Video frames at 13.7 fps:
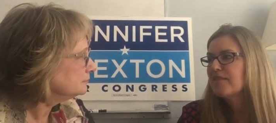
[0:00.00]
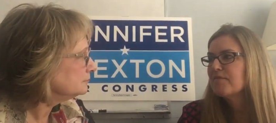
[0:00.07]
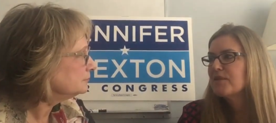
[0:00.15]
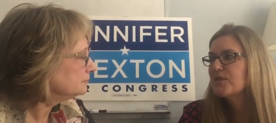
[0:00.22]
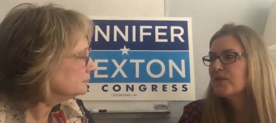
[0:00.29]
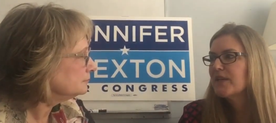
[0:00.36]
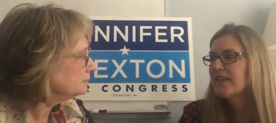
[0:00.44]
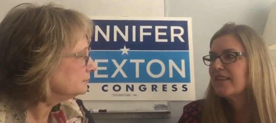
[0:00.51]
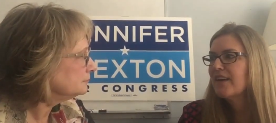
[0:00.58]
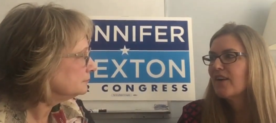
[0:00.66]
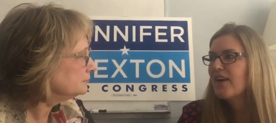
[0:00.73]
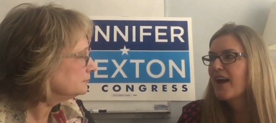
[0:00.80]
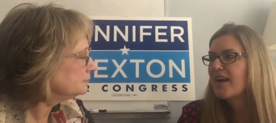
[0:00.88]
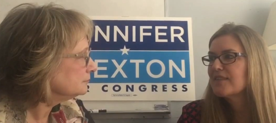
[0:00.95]
Speaker 1: have been doing in their
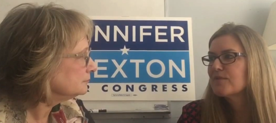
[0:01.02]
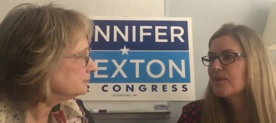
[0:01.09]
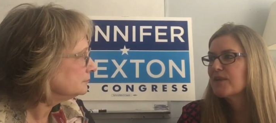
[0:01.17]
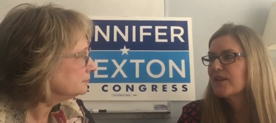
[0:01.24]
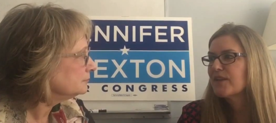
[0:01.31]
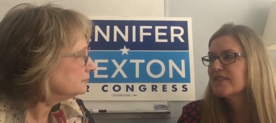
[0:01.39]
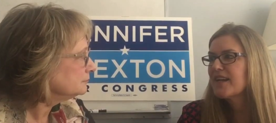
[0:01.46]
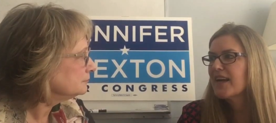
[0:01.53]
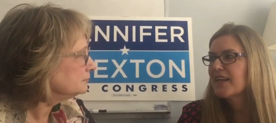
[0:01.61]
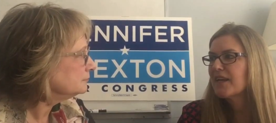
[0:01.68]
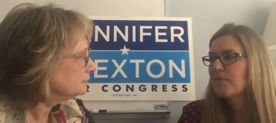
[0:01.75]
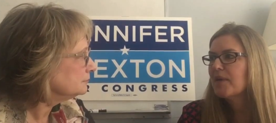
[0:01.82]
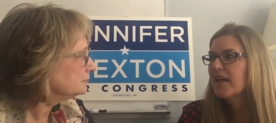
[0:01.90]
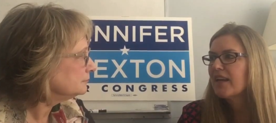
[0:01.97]
ads when they're
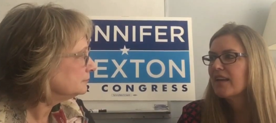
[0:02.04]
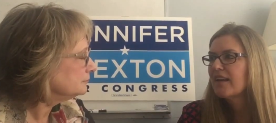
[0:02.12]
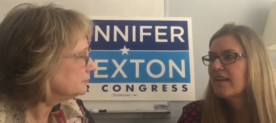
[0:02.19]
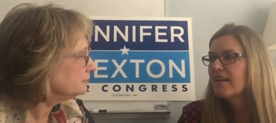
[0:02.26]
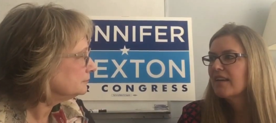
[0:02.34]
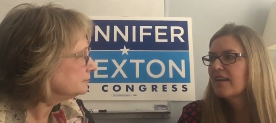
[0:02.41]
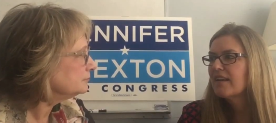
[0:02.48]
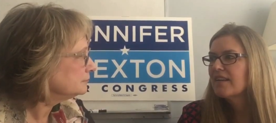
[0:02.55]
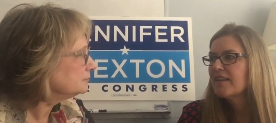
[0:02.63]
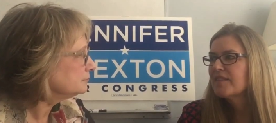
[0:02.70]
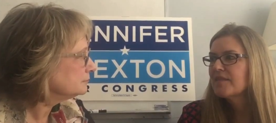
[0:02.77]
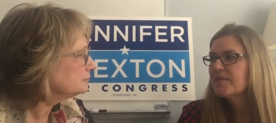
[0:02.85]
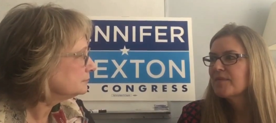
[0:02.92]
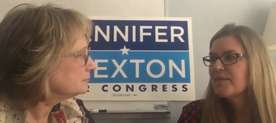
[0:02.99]
attacking me.
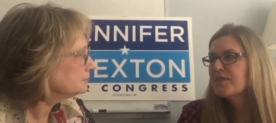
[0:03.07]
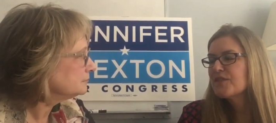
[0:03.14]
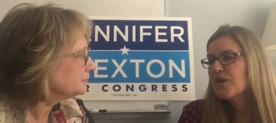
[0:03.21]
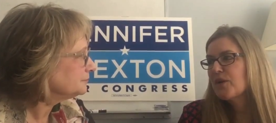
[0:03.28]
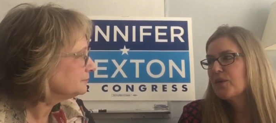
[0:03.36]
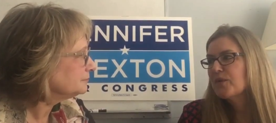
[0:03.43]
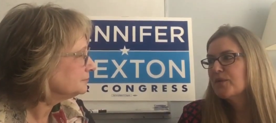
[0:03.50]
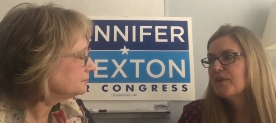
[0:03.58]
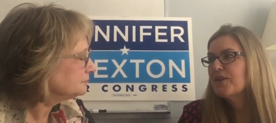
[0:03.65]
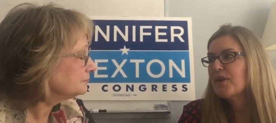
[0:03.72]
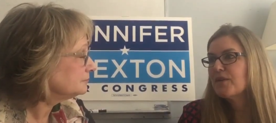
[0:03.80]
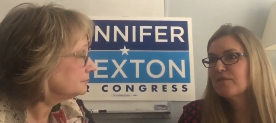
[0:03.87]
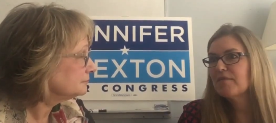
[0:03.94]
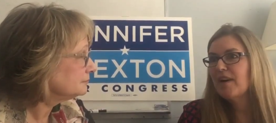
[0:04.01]
So you
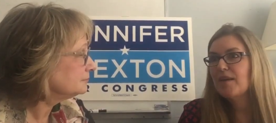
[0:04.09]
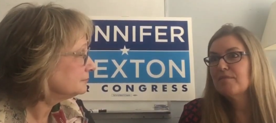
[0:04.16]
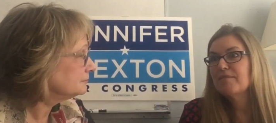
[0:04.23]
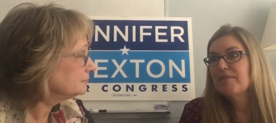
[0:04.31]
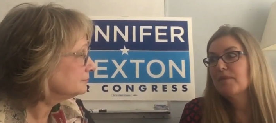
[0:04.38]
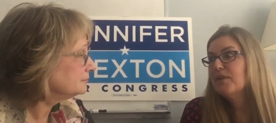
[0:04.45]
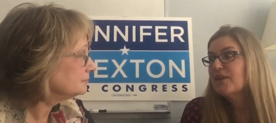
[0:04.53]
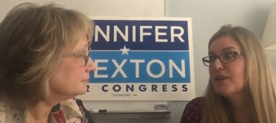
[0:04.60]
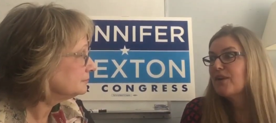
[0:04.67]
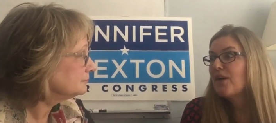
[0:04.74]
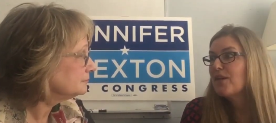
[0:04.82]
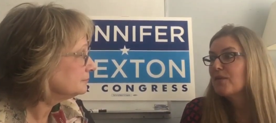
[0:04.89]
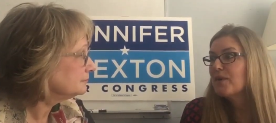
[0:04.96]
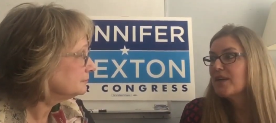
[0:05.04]
know, I'm I'm going to
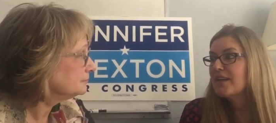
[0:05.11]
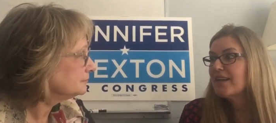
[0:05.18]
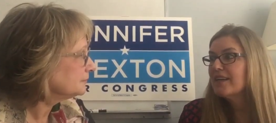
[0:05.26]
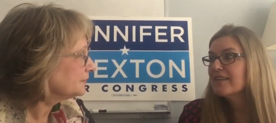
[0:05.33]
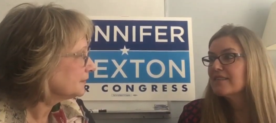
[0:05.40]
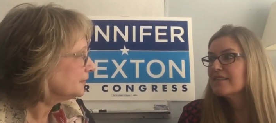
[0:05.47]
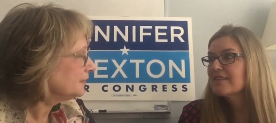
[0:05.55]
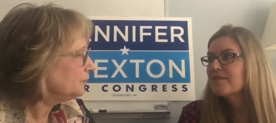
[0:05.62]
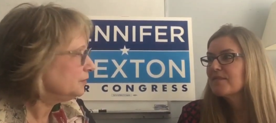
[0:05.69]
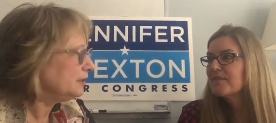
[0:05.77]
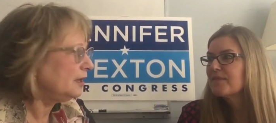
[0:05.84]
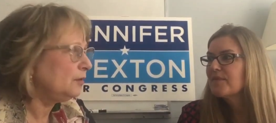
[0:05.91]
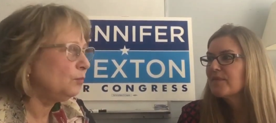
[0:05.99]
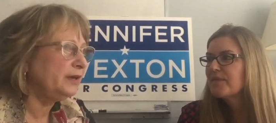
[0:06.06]
call it what it is.
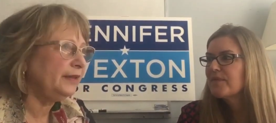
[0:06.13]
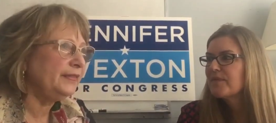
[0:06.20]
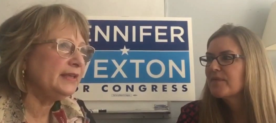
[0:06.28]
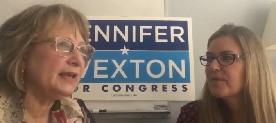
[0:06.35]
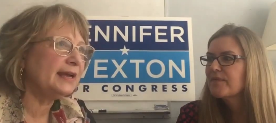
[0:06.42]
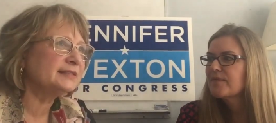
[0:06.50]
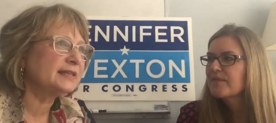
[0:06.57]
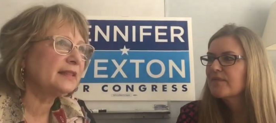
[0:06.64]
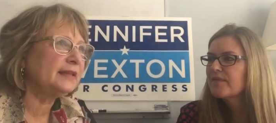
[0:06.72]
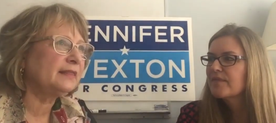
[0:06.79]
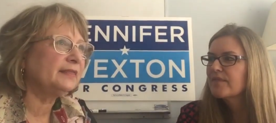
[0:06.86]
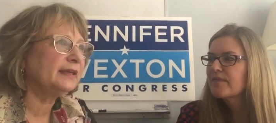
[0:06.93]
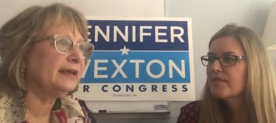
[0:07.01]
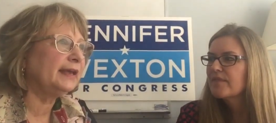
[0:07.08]
Speaker 2: On one of the ads, I think
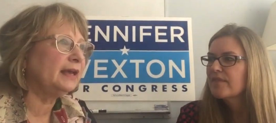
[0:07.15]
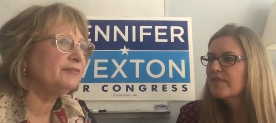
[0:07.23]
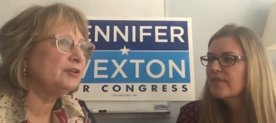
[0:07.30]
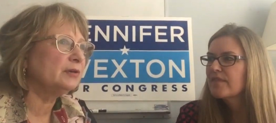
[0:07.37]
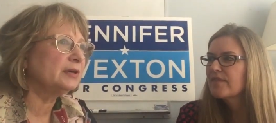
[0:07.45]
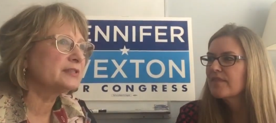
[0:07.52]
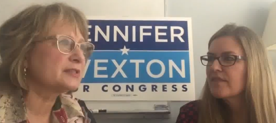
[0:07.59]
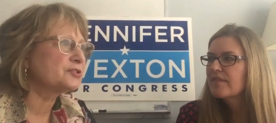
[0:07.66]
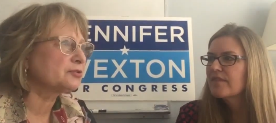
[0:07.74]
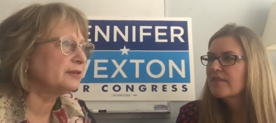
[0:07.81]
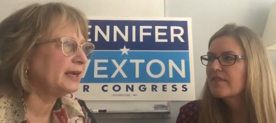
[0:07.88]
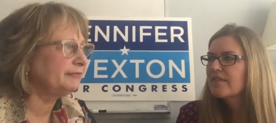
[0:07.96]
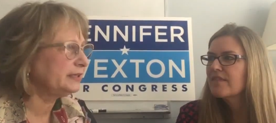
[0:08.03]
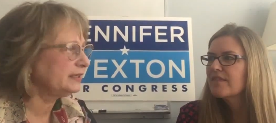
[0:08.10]
they have you as a
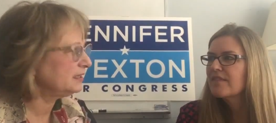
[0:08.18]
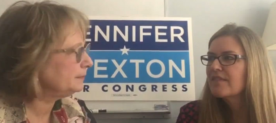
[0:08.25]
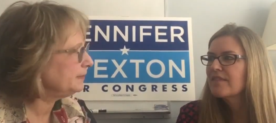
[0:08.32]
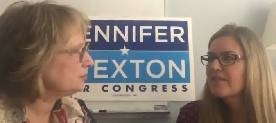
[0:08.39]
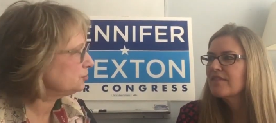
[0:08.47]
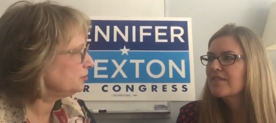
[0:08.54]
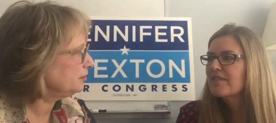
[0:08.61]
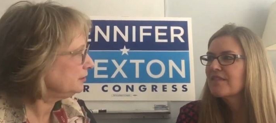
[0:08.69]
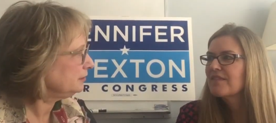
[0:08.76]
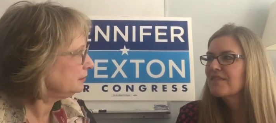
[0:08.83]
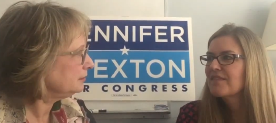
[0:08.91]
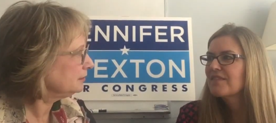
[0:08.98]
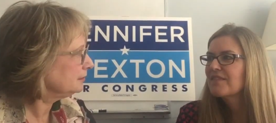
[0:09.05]
traffic commissioner.